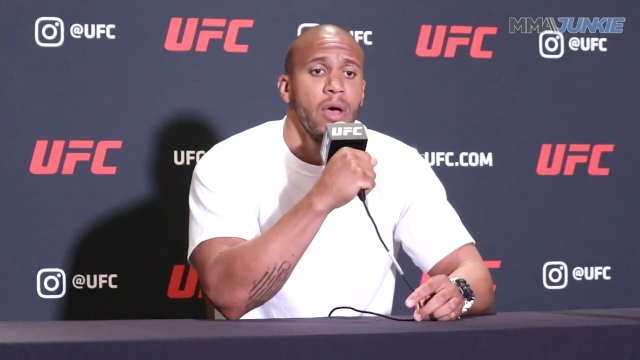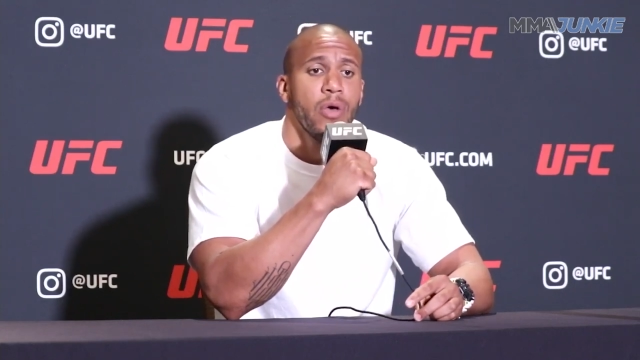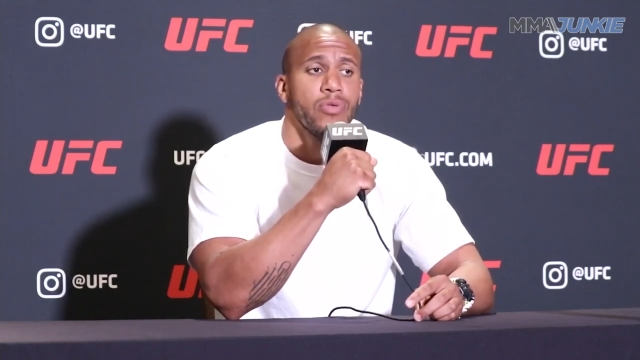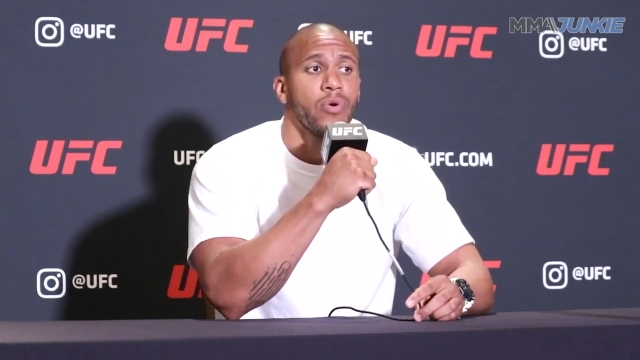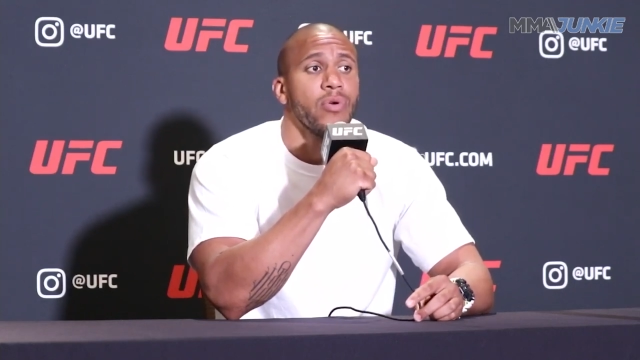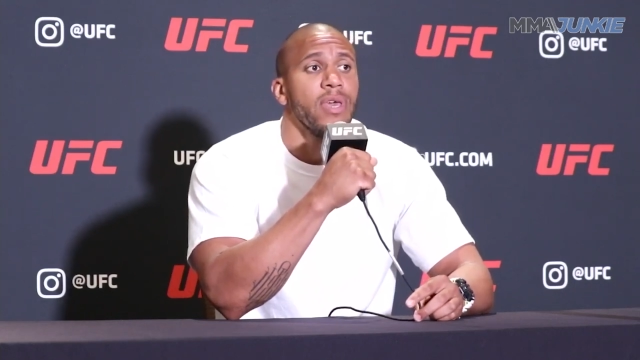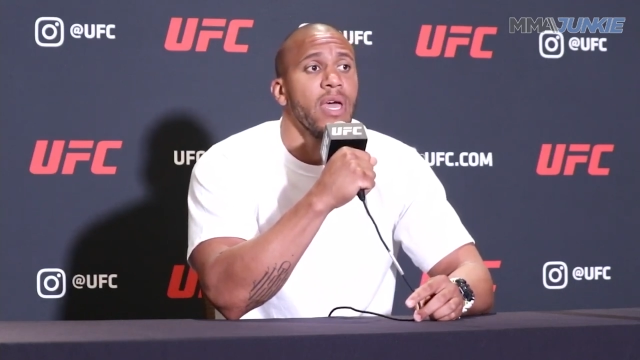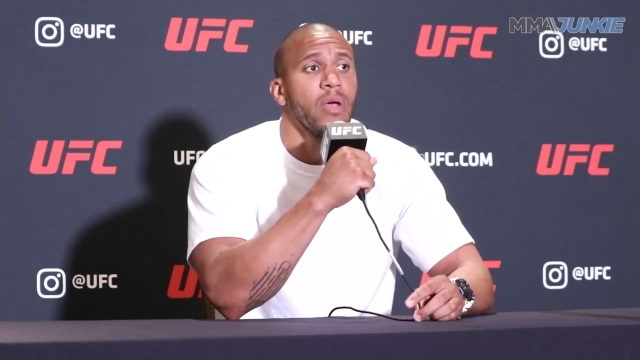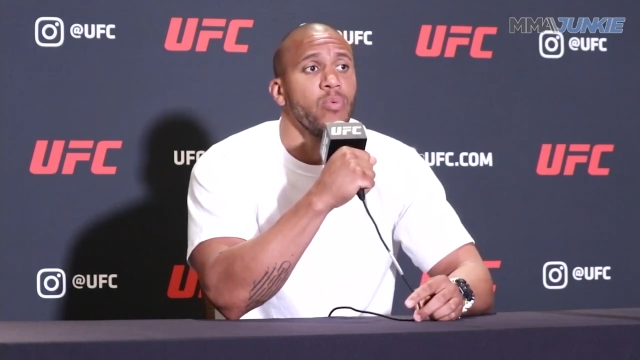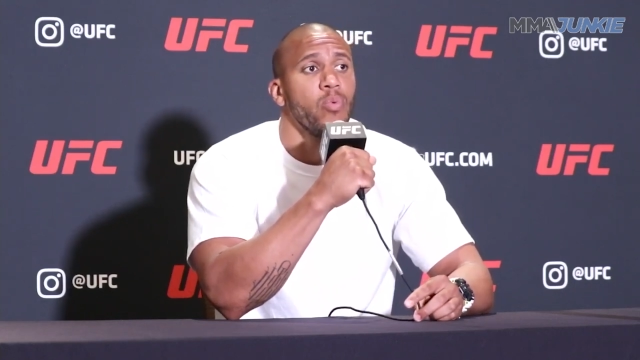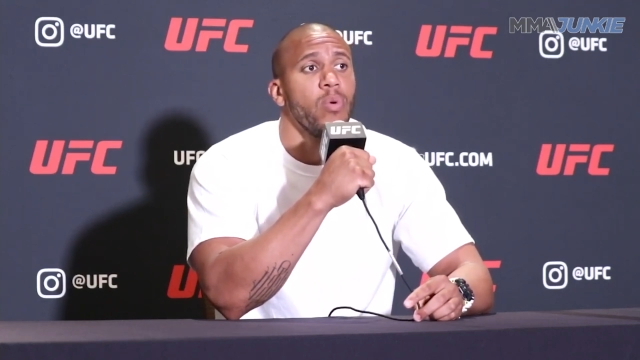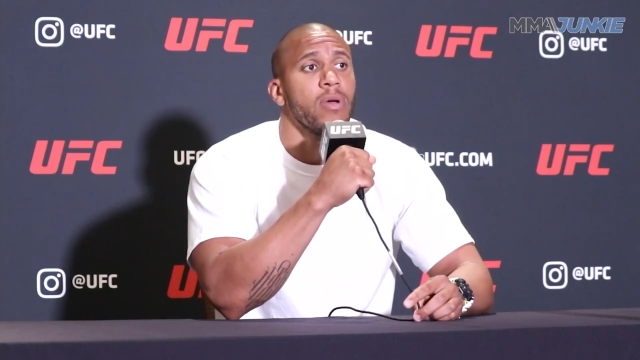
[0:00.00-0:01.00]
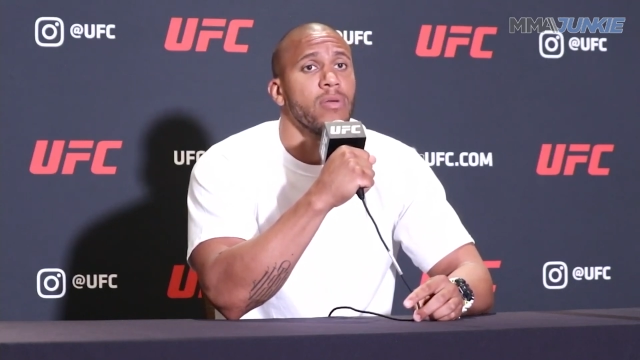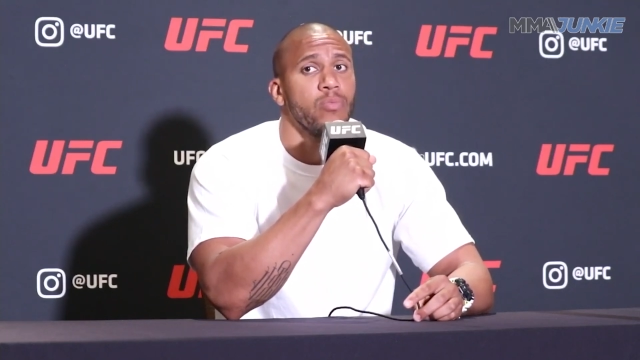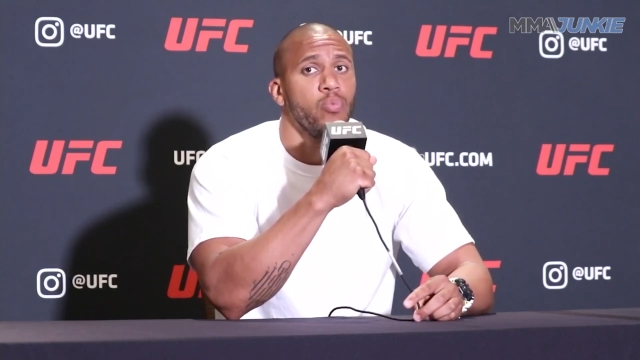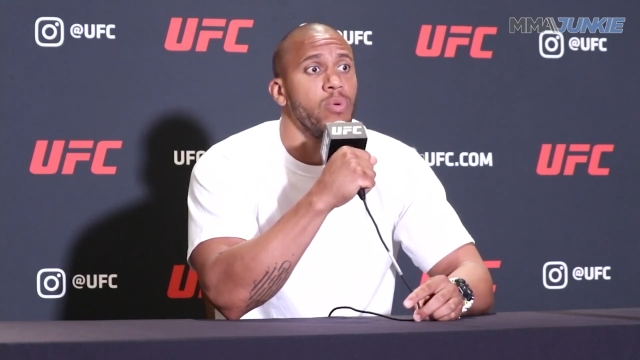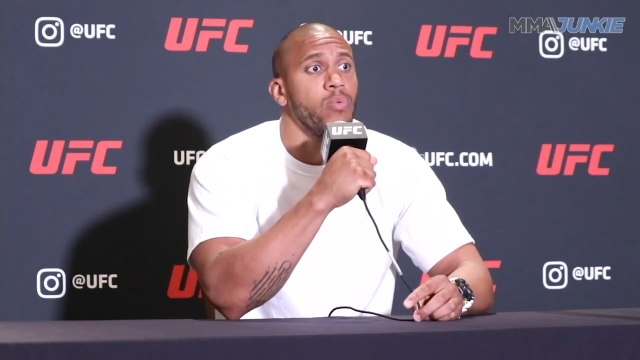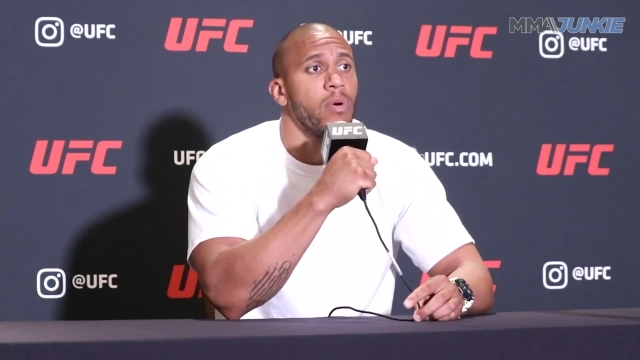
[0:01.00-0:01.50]
So yeah, we work
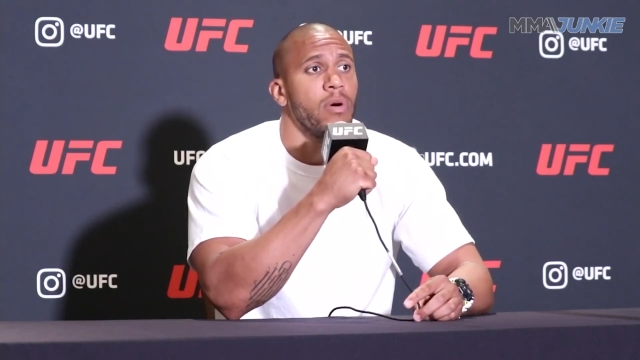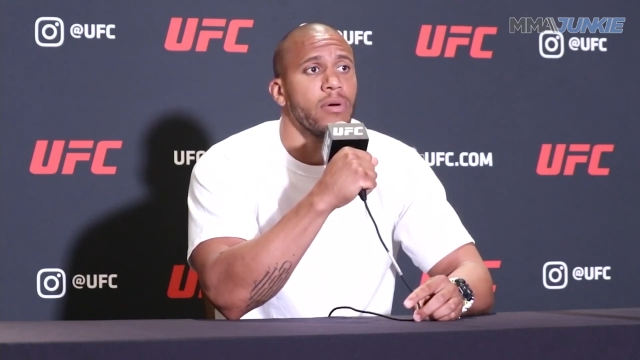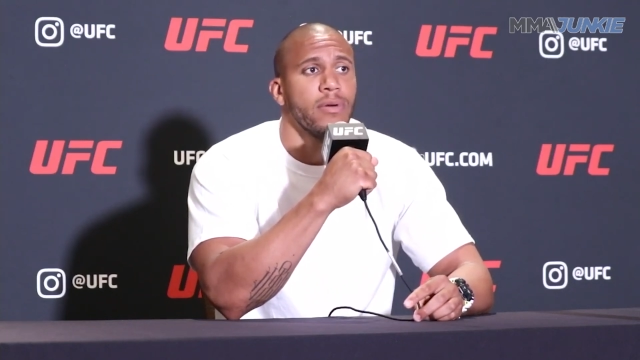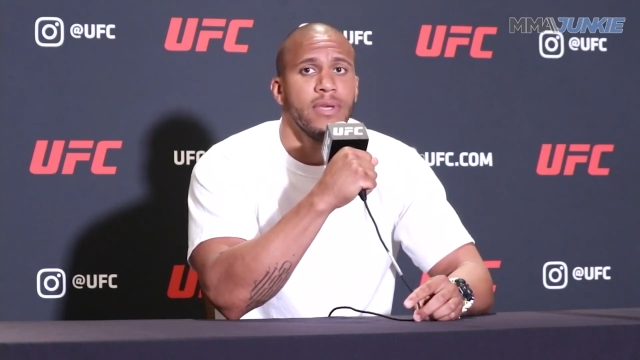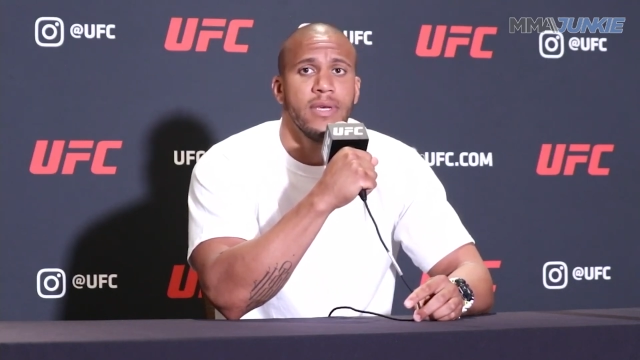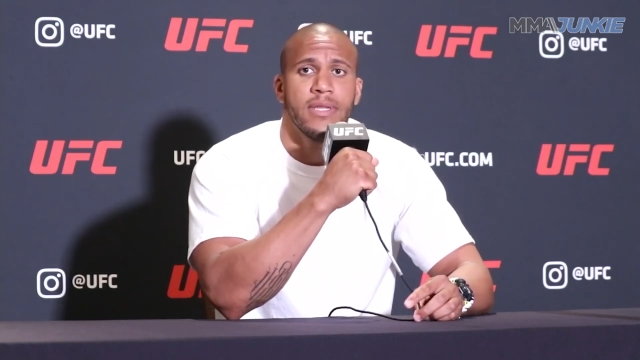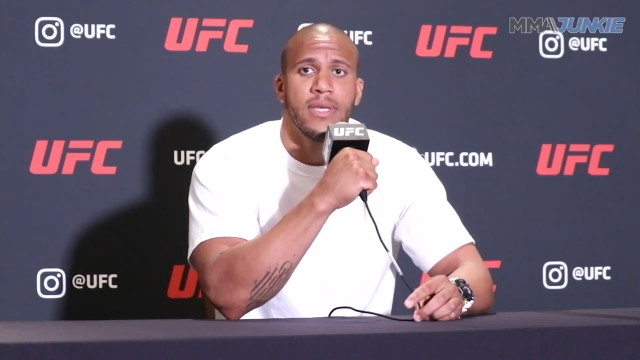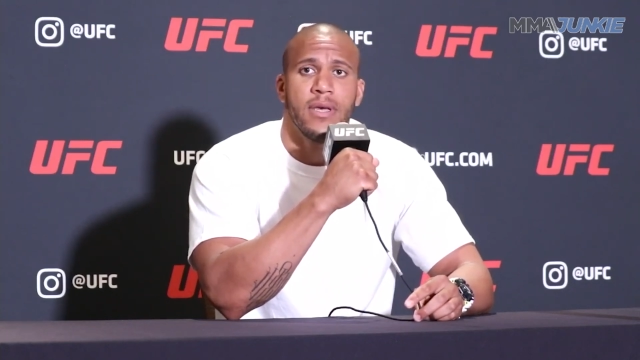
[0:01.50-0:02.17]
we work on it.